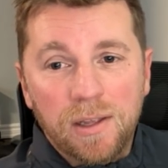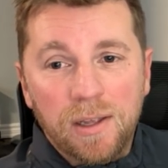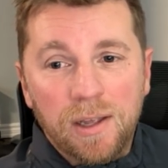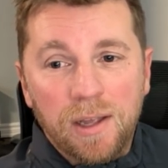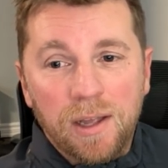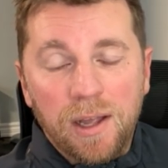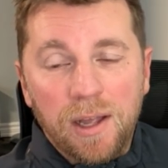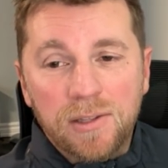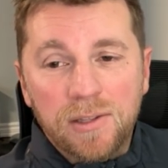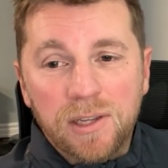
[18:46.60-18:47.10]

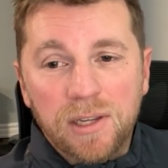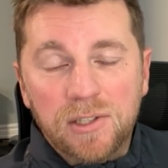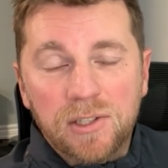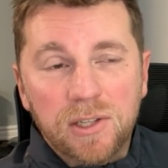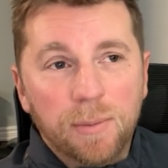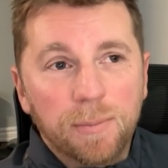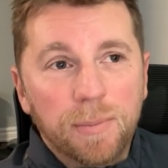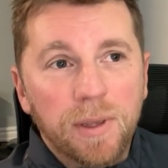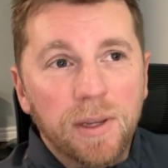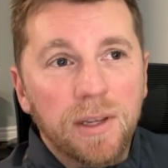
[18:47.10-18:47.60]
It's like
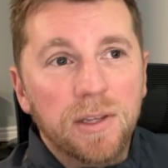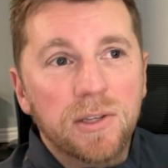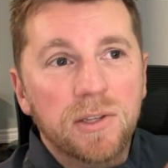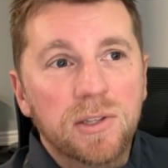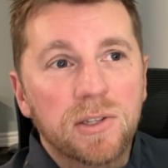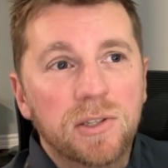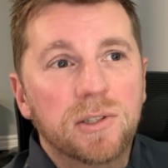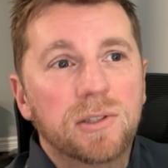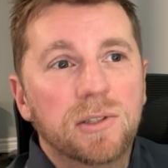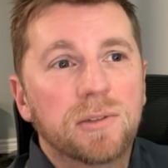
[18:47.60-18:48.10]
something
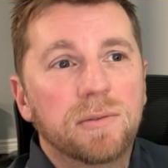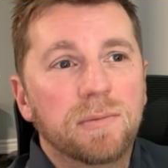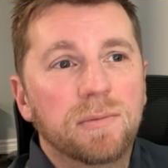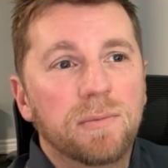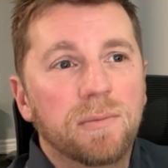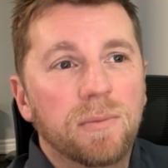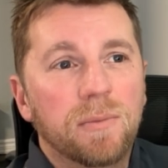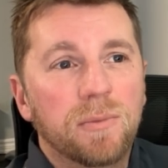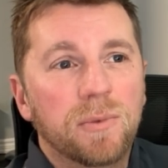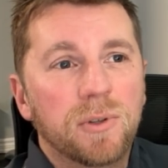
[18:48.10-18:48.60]
is
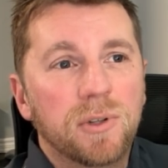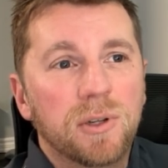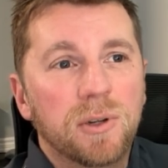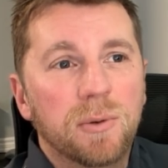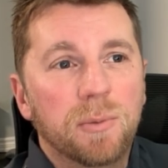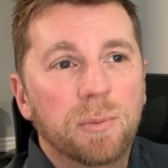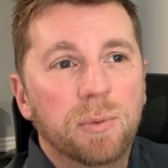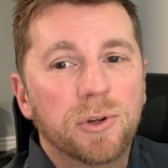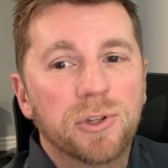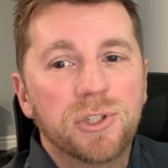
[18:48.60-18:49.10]

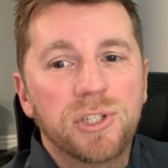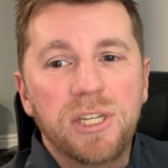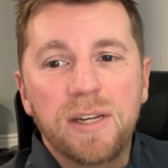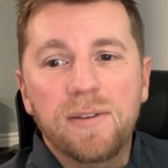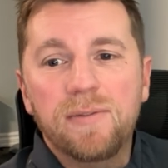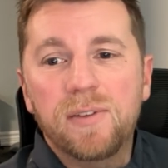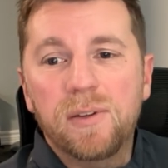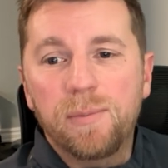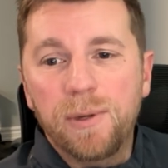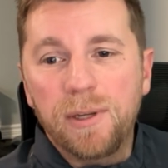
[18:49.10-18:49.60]

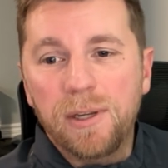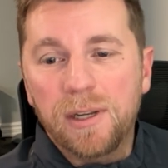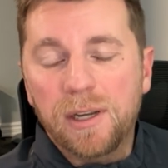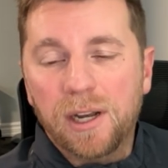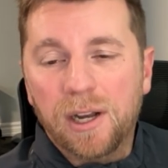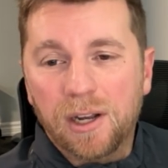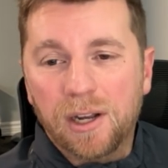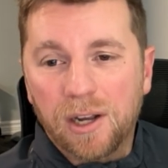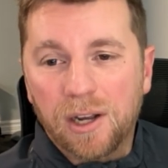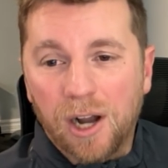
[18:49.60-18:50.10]
perceived to be
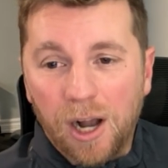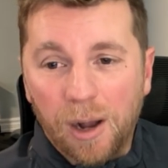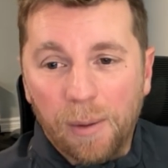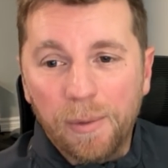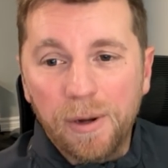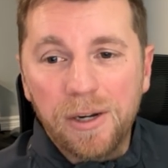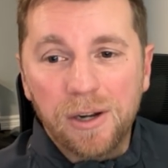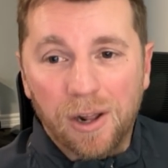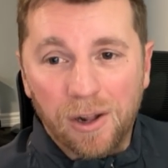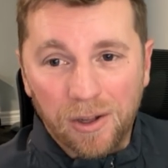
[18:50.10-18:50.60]

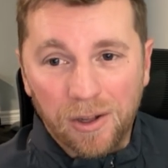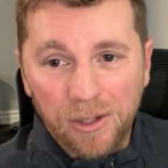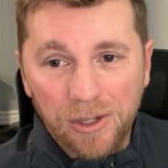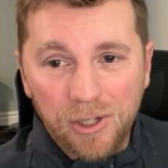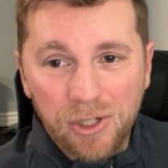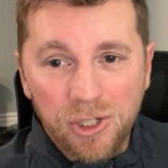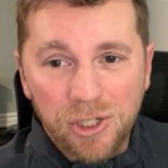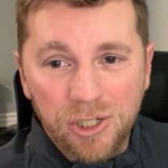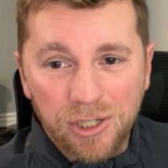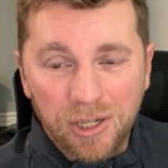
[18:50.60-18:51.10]
common
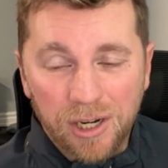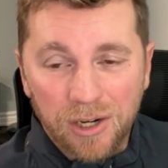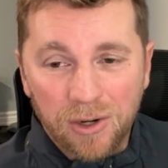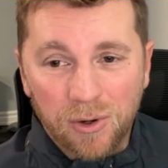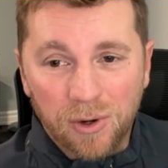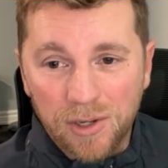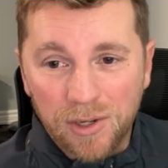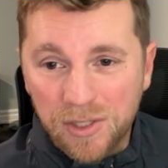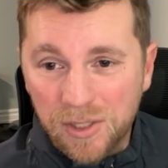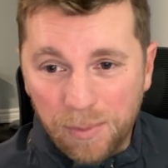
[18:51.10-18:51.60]
knowledge
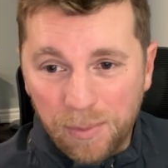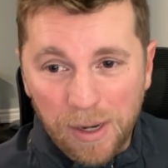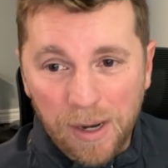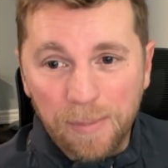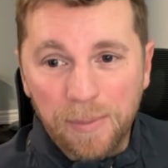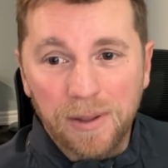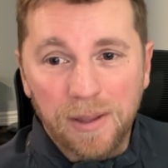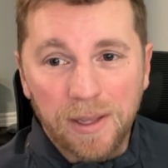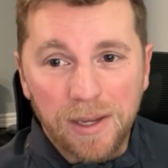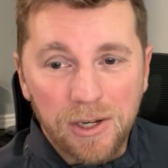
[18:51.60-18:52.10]
across the
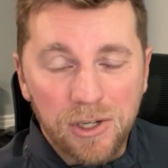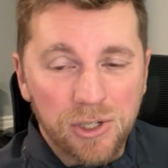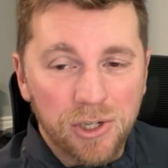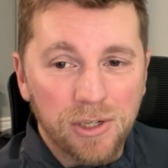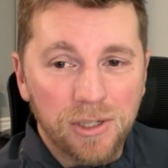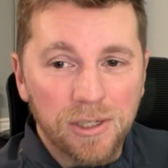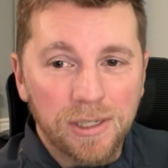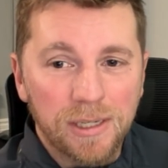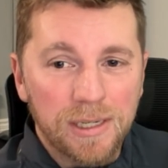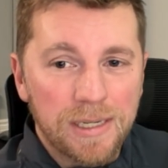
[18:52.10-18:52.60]

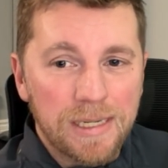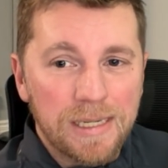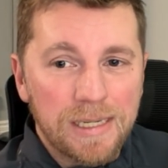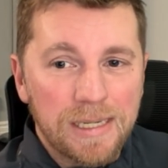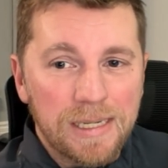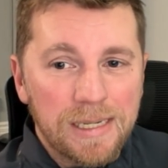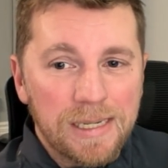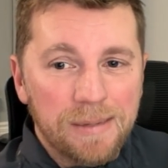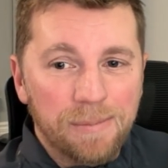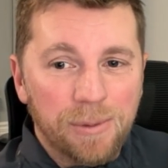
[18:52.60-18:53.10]
population,
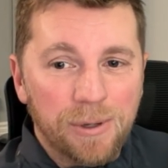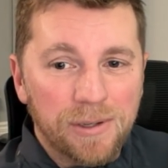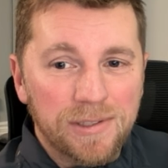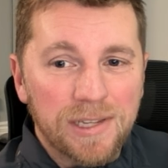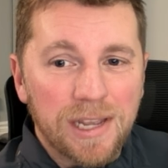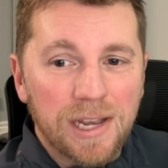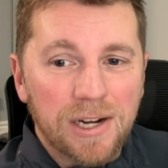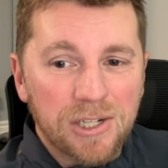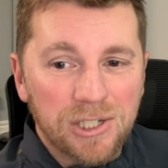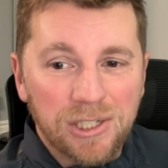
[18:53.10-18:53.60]
but it's
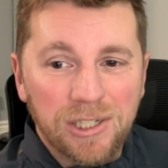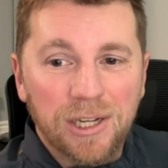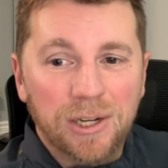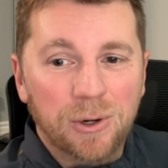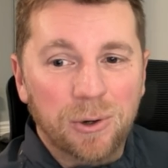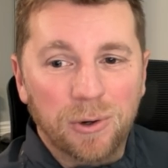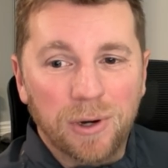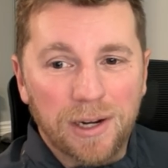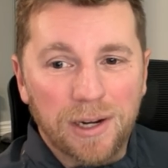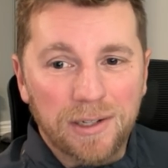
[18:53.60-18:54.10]
actually
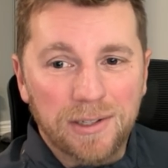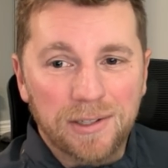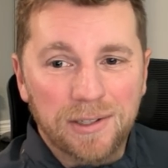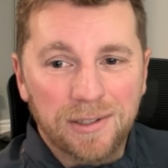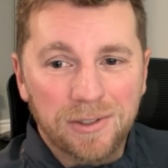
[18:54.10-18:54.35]
incorrect.